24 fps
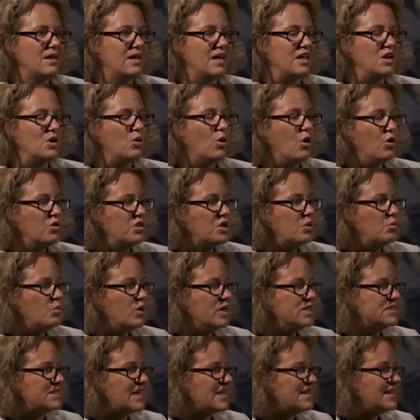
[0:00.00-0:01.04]
And it only
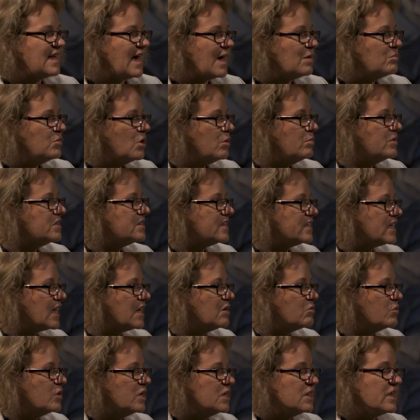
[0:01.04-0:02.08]
was at that moment that I
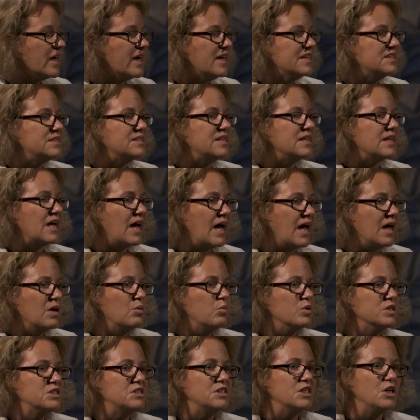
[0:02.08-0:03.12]
realized that I
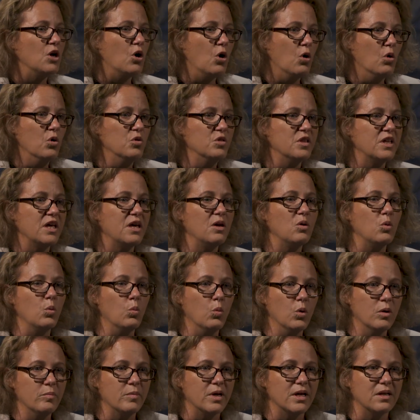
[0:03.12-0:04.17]
was the only
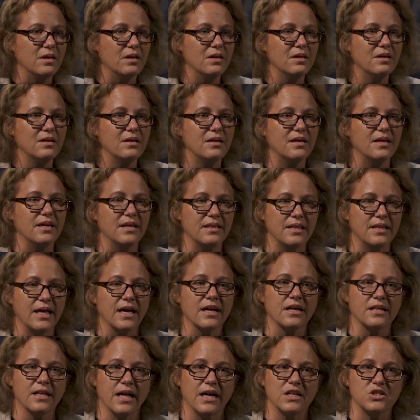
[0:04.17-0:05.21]
woman in that
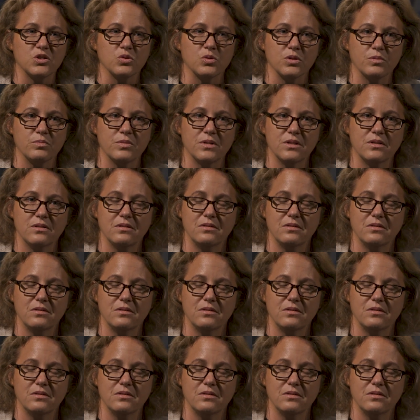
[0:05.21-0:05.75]
classroom.